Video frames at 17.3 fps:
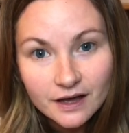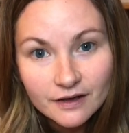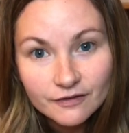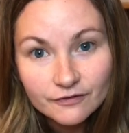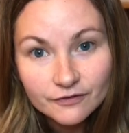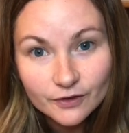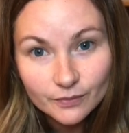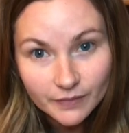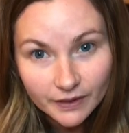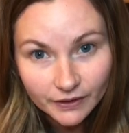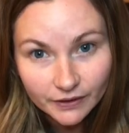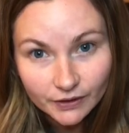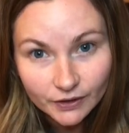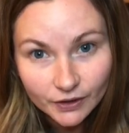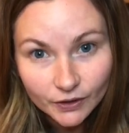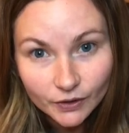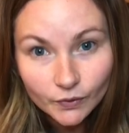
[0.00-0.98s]

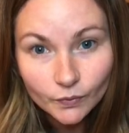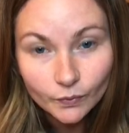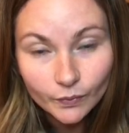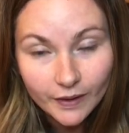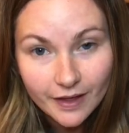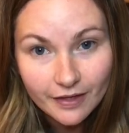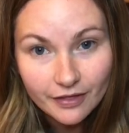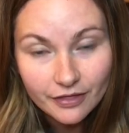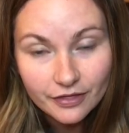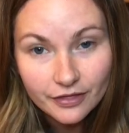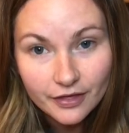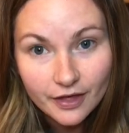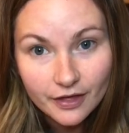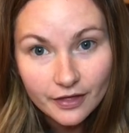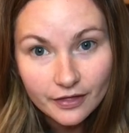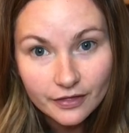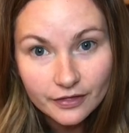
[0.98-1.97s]
familiar with
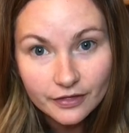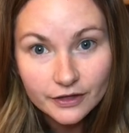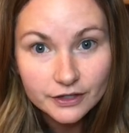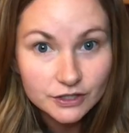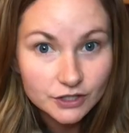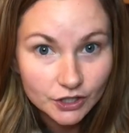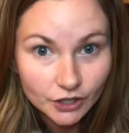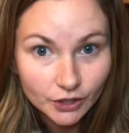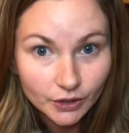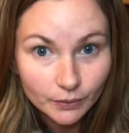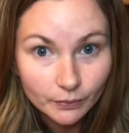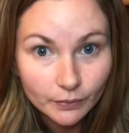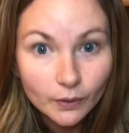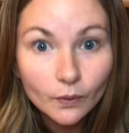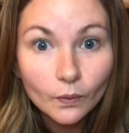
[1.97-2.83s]
the term